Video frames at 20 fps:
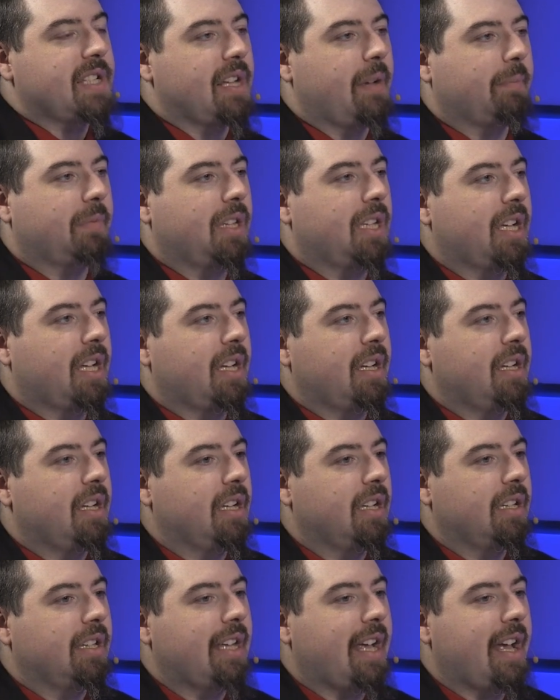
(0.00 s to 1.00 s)
something
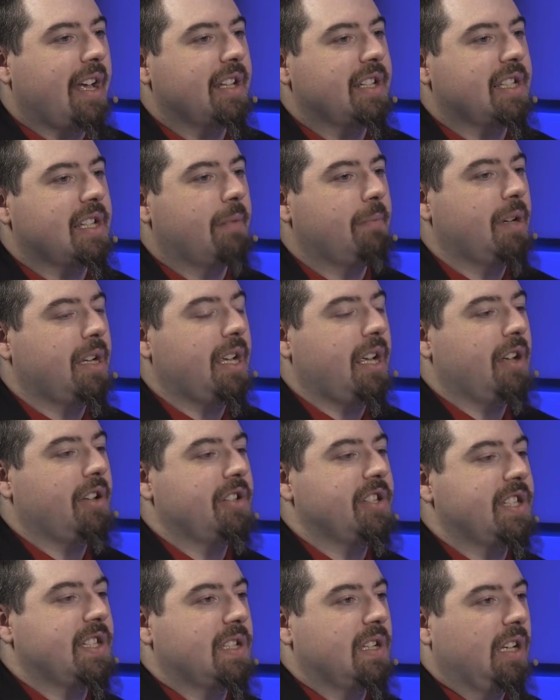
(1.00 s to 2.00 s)
that somebody
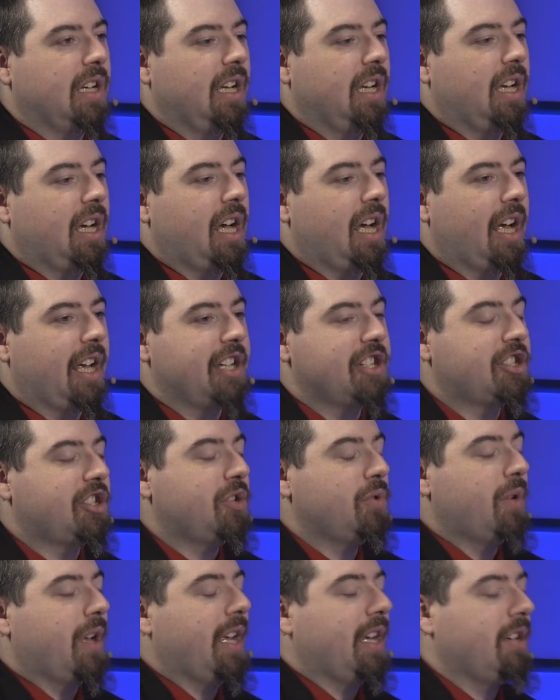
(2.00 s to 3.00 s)
else is
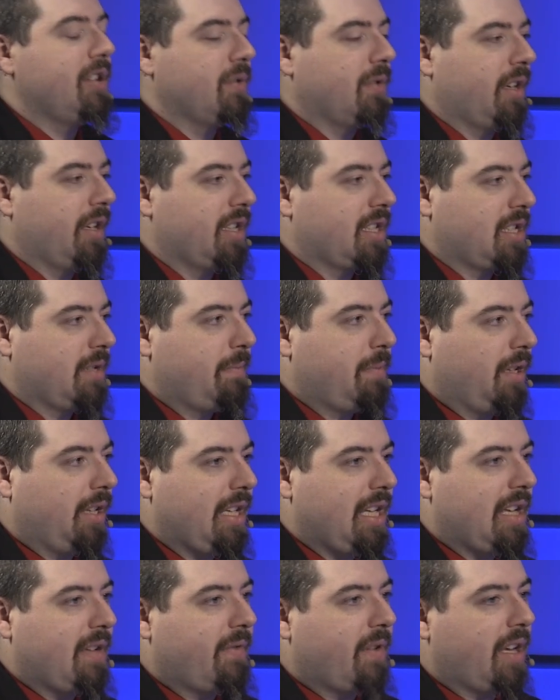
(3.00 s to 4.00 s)
too ignorant to
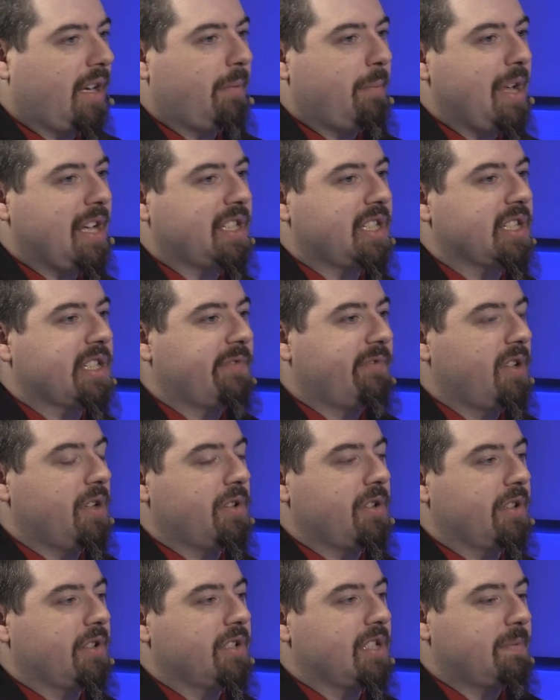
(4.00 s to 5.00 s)
believe, and it makes us
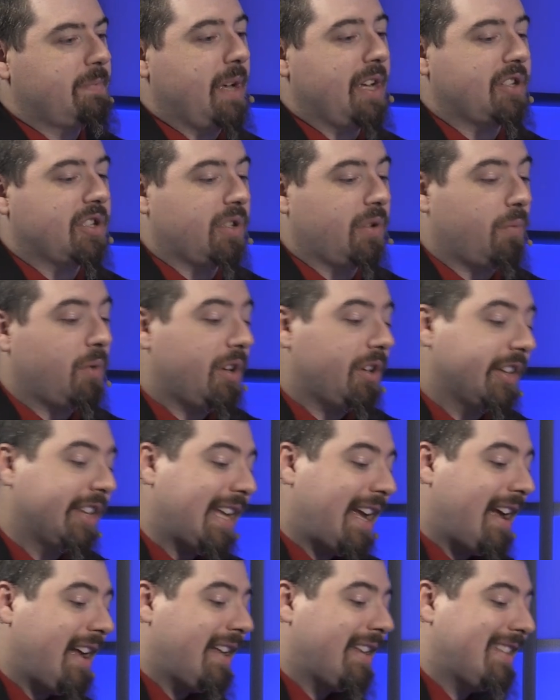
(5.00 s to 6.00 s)
feel special. Well,
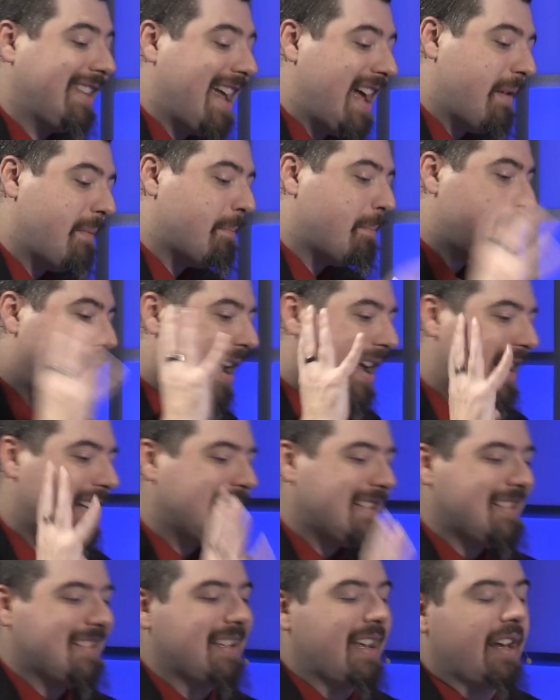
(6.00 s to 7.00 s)
that
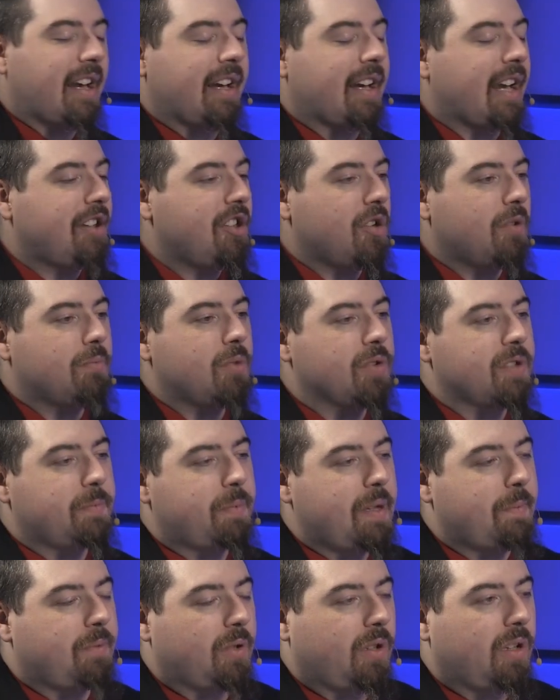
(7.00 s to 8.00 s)
mindset, and I know most
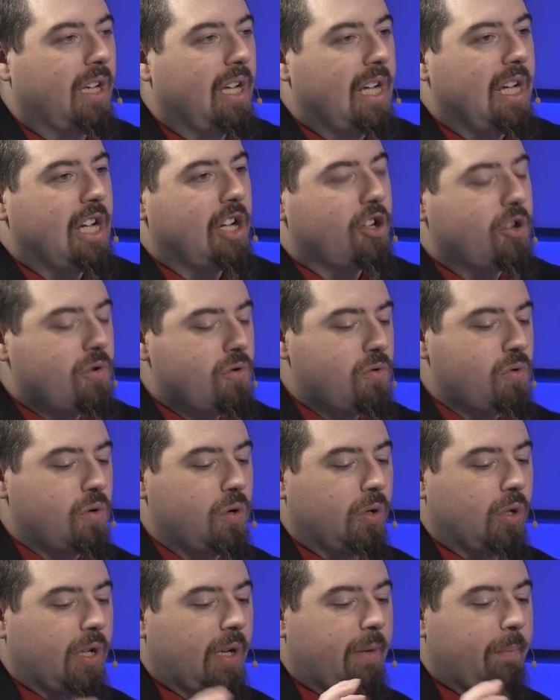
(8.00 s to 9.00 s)
people
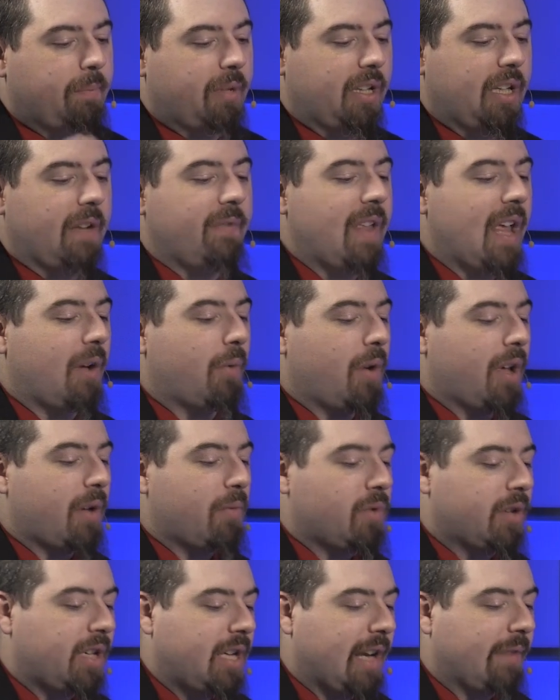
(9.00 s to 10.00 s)
who believe that way
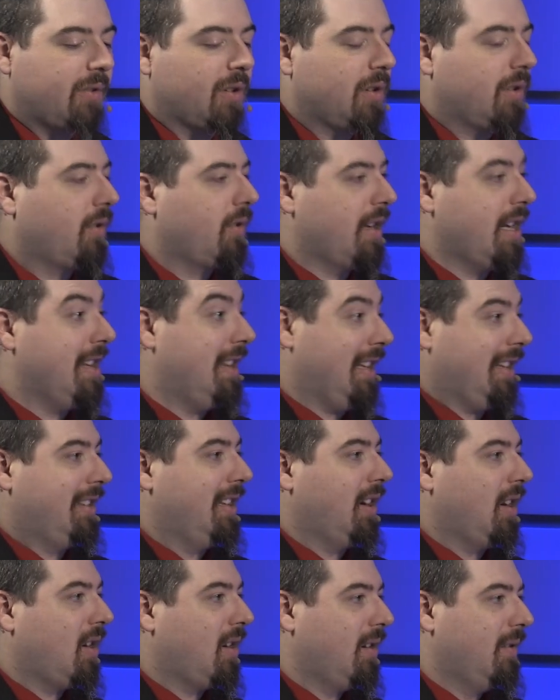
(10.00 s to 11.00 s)
would never agree that
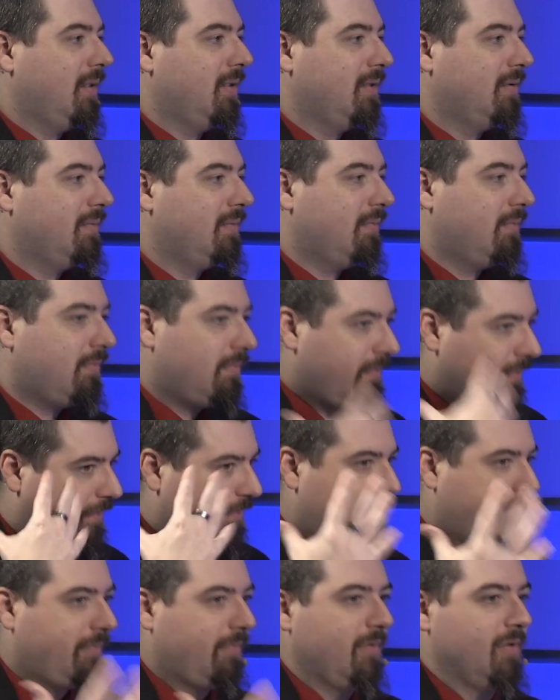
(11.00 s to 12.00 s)
they're
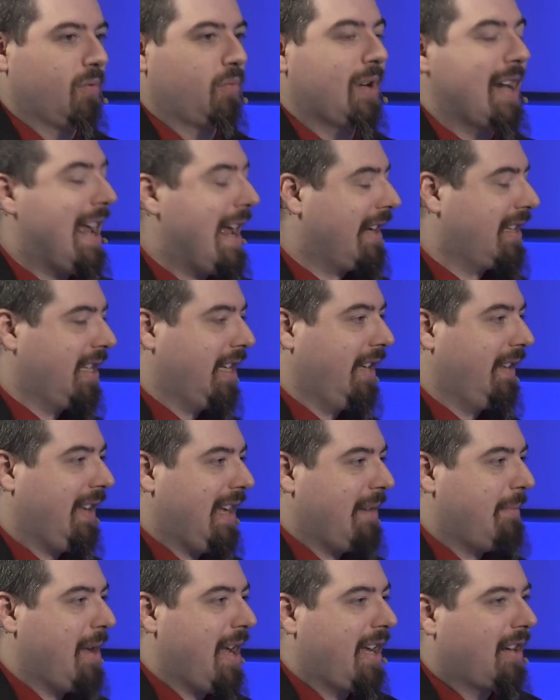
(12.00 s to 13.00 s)
reacting in
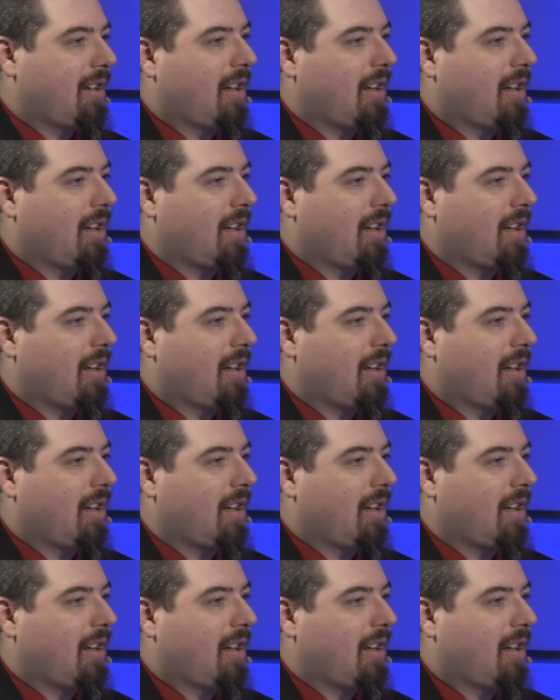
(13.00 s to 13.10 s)
that manner.